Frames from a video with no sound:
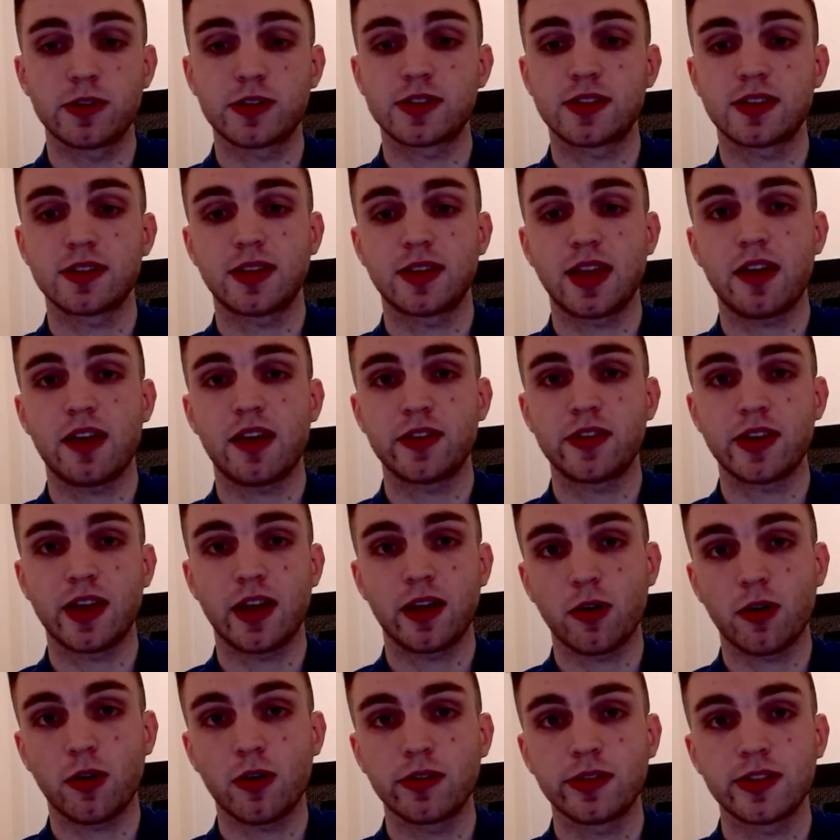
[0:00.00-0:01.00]

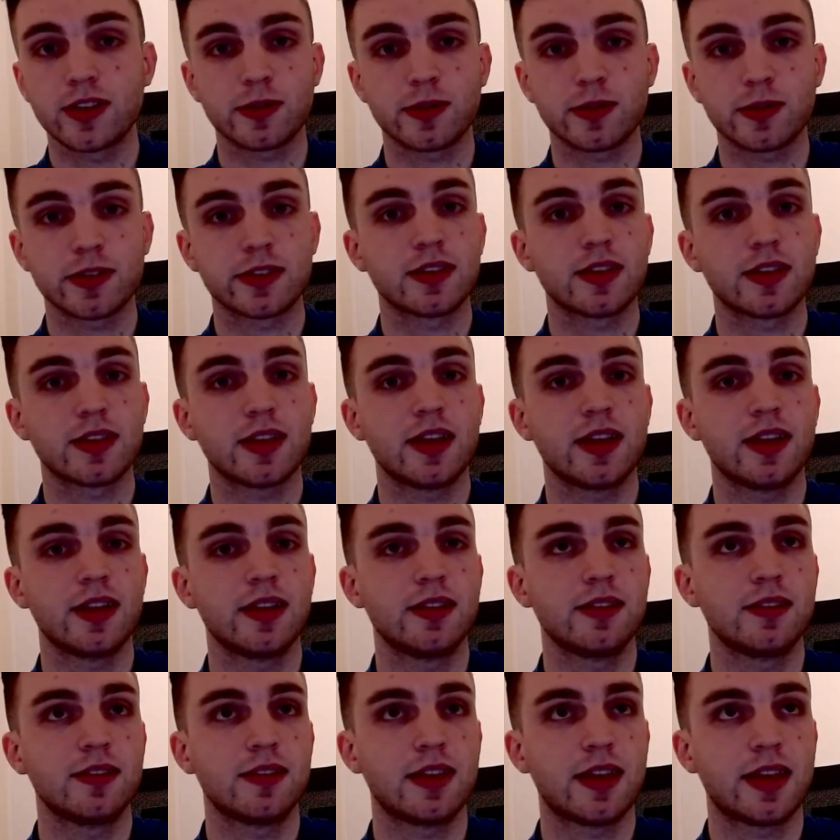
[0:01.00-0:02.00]
caveat all this by
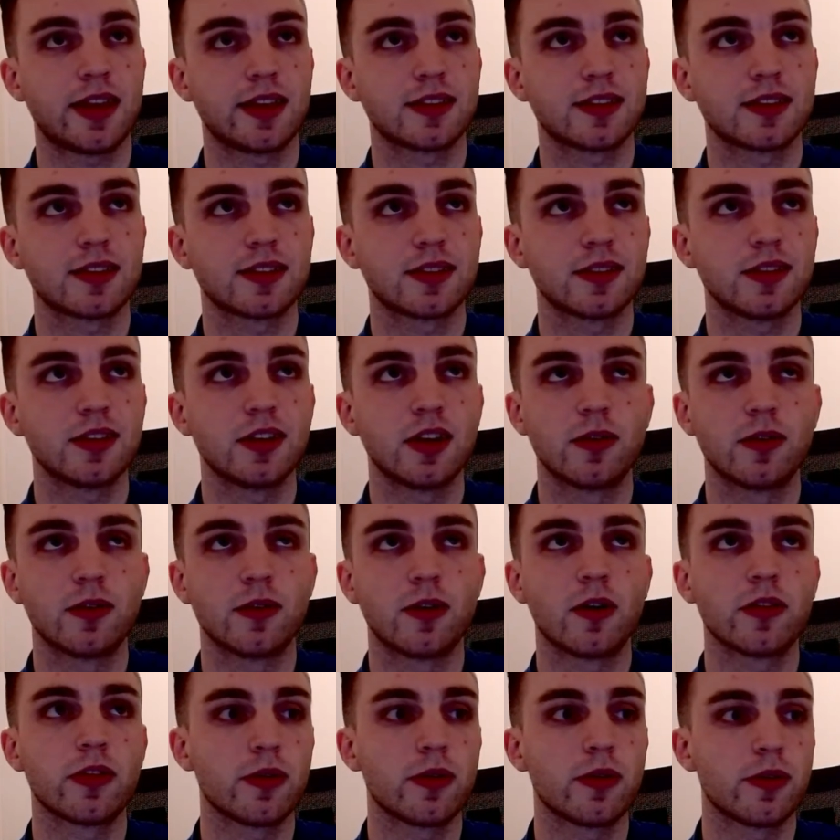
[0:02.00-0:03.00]
saying that,
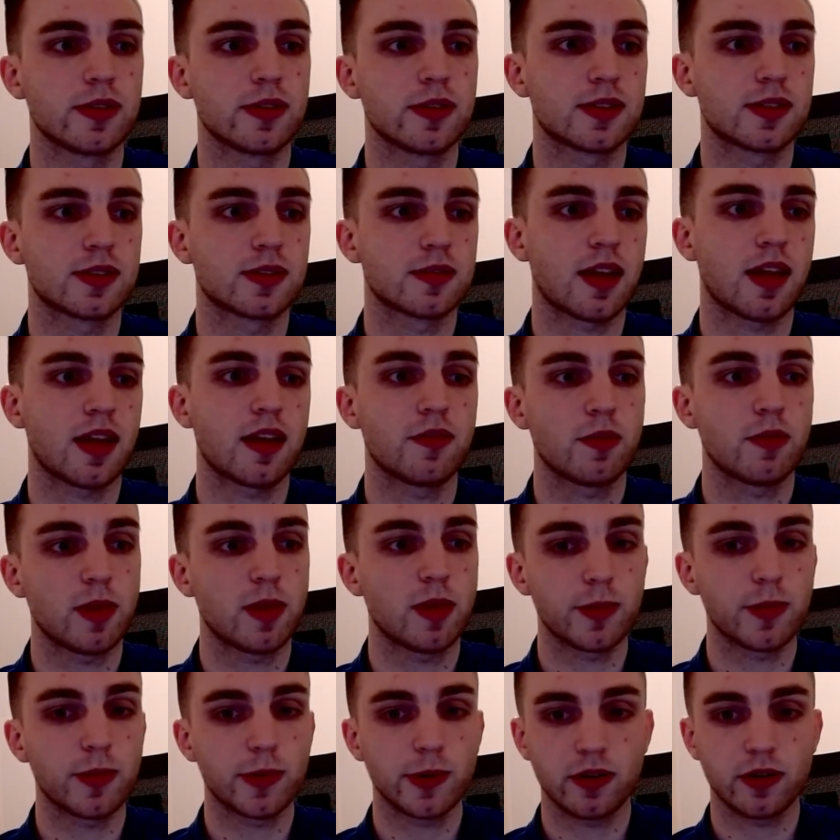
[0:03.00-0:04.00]
although it's kind of a
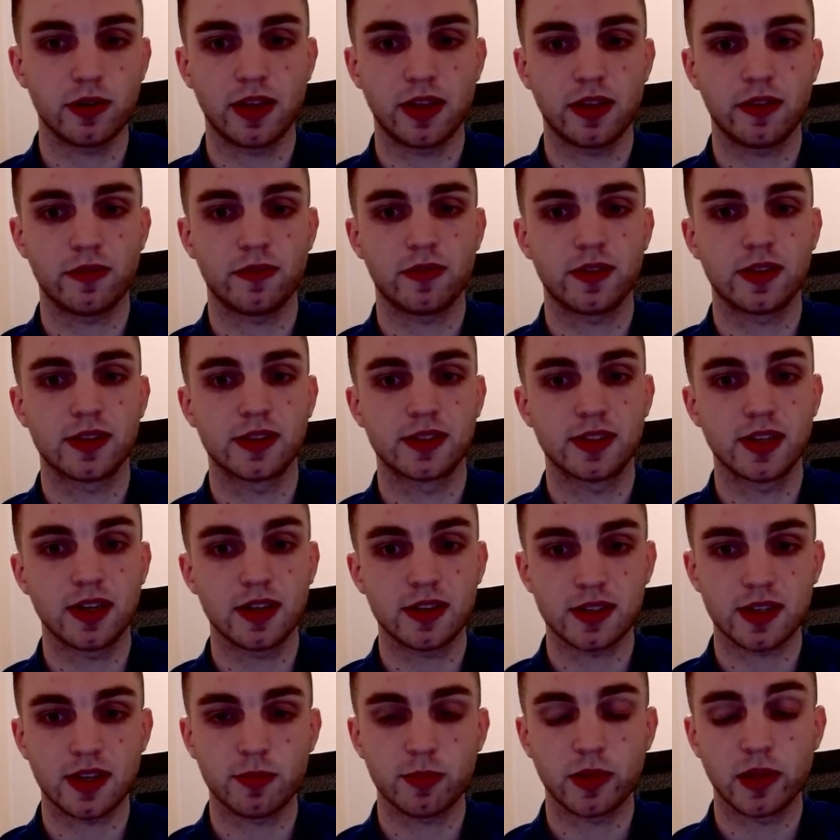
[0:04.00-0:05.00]
bummer, if it
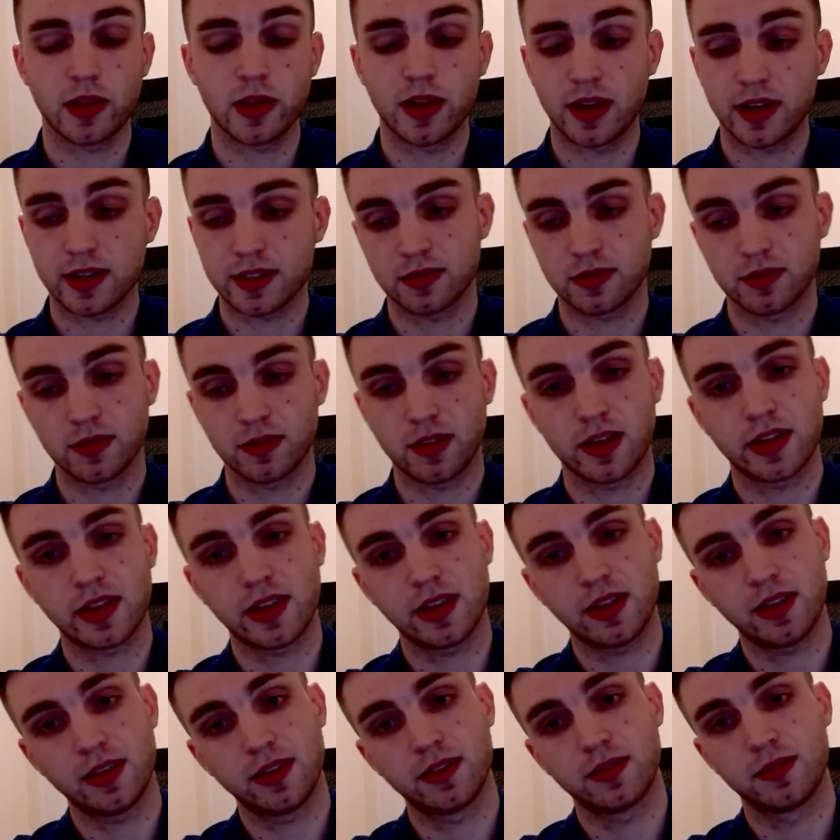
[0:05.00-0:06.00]
does get blocked,
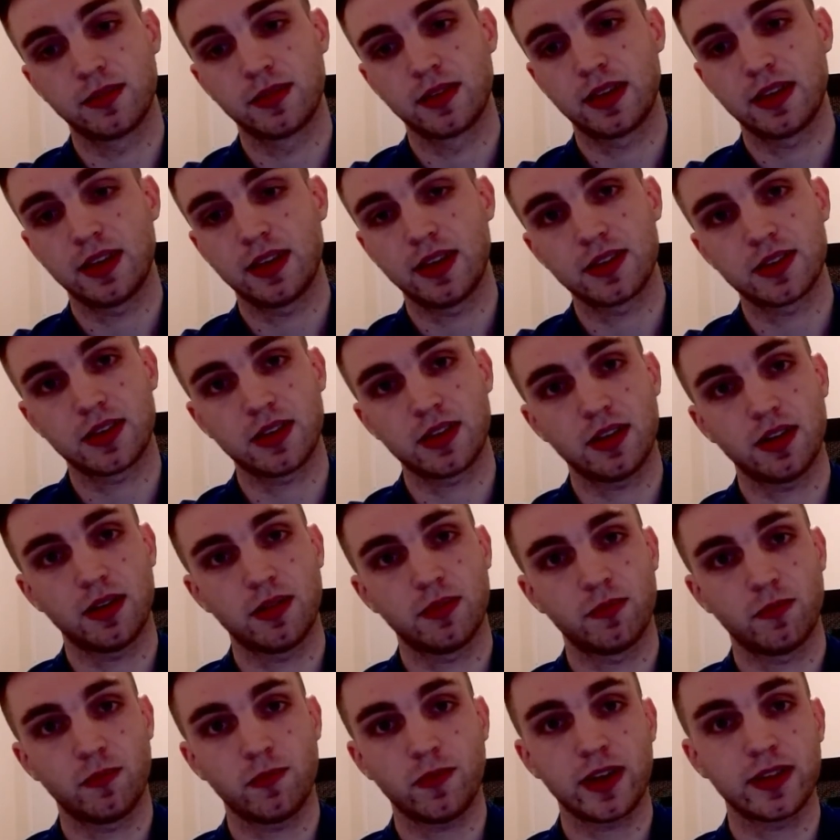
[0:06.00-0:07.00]
Lockheed is going
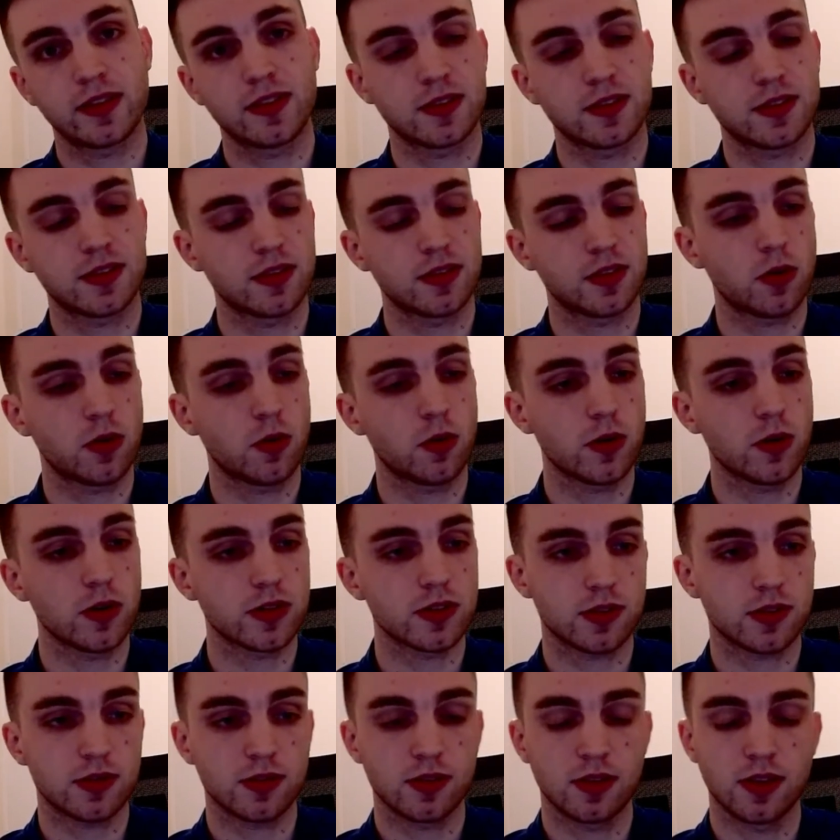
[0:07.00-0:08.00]
to fight this in the
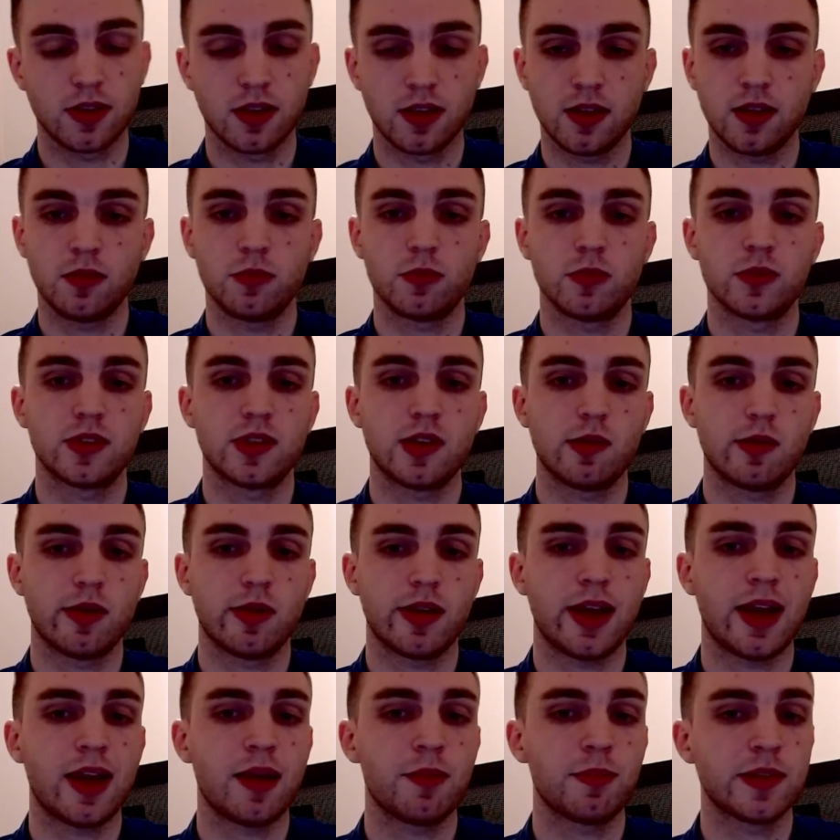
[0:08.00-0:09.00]
courts. We'll see what
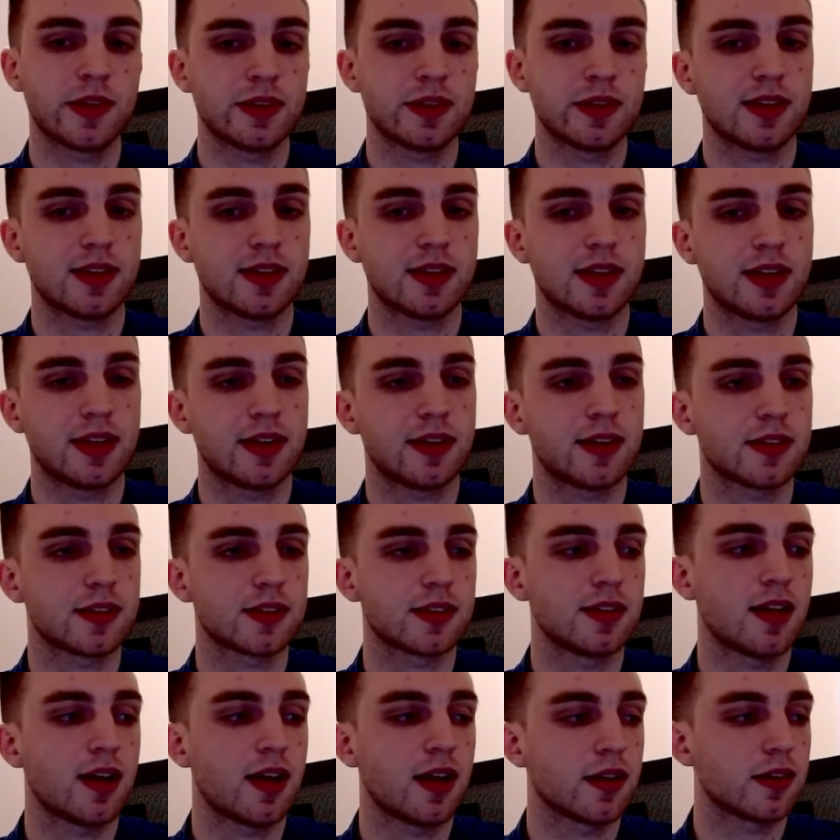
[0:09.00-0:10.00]
happens, and
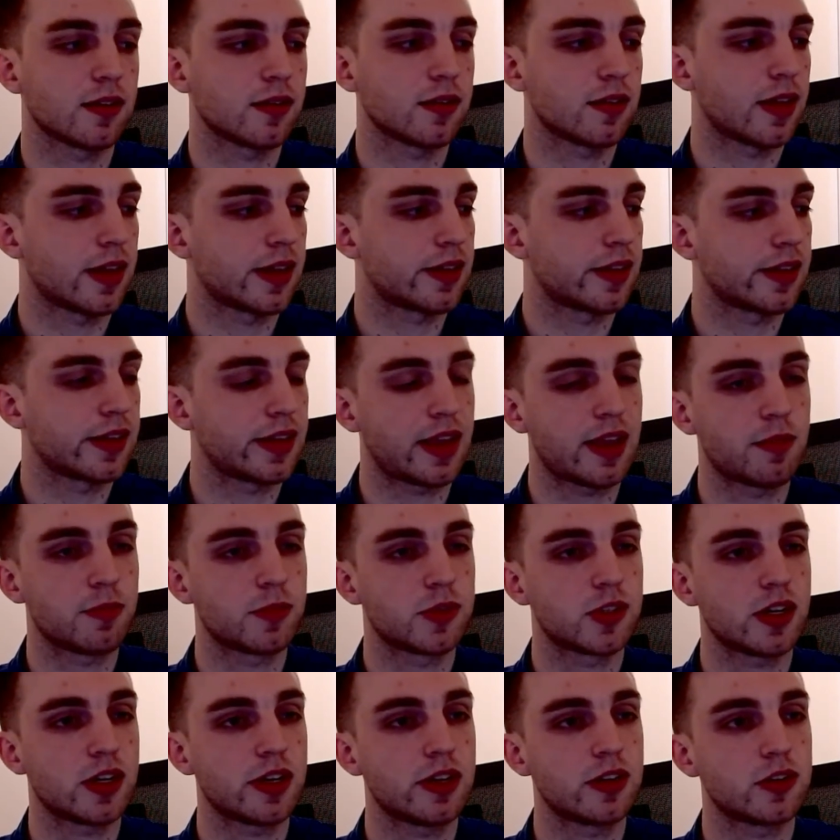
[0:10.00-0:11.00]
it's not like a game
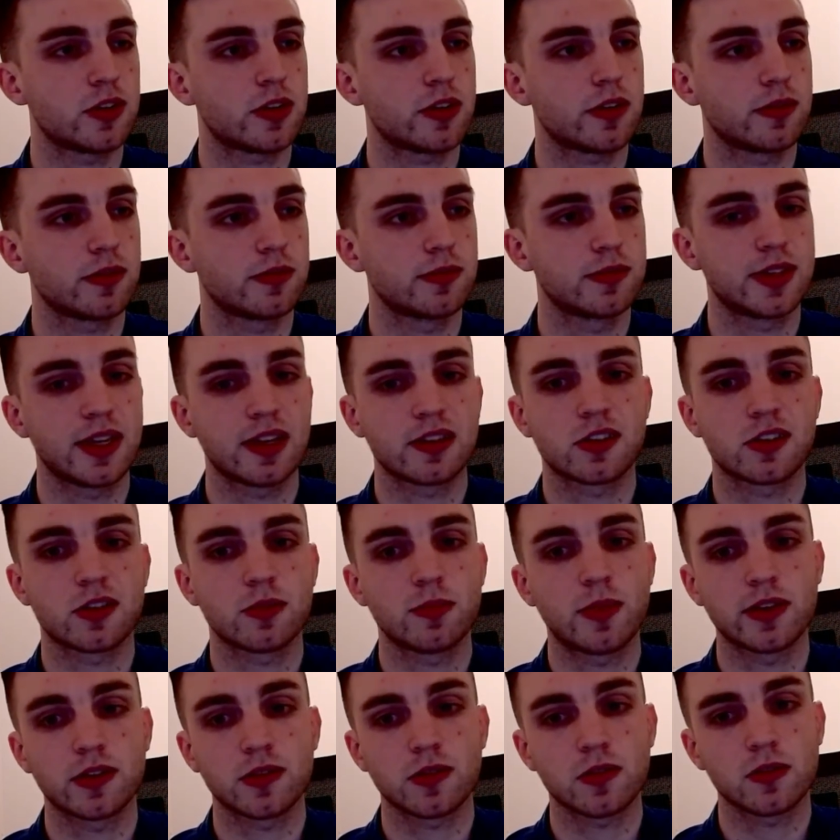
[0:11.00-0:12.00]
changer
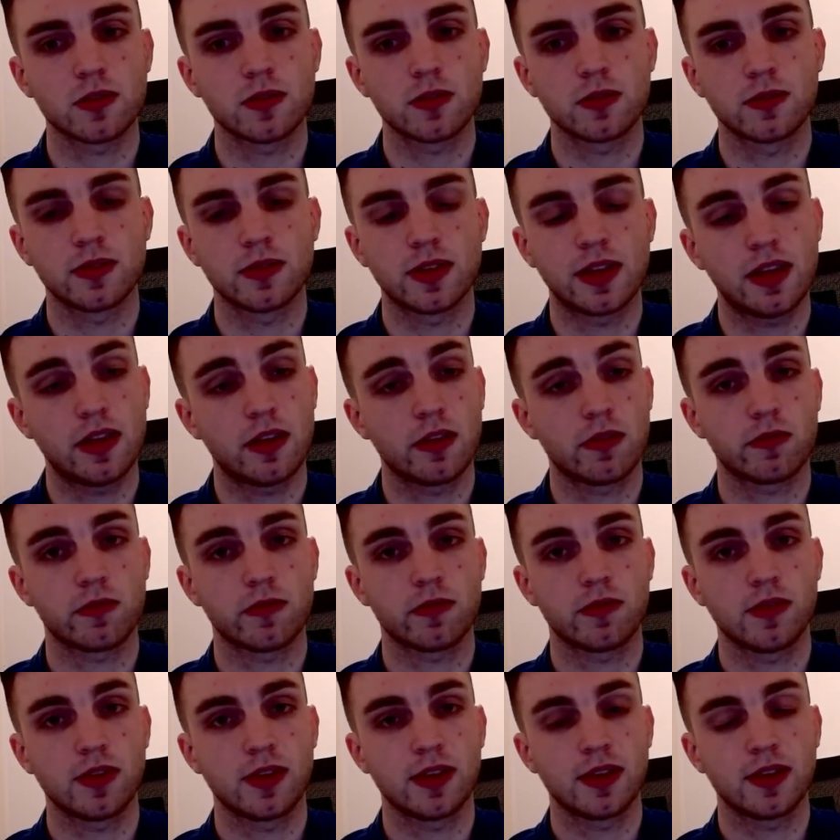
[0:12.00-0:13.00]
detrimental if